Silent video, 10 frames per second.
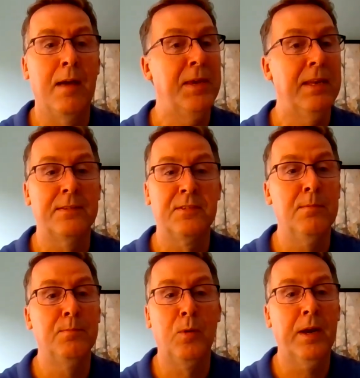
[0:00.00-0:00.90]
at
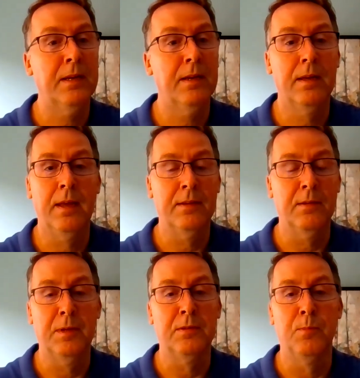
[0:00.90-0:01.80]
some point as
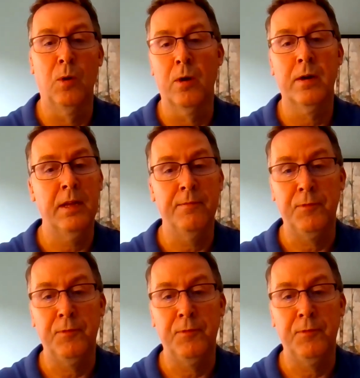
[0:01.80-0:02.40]
a board,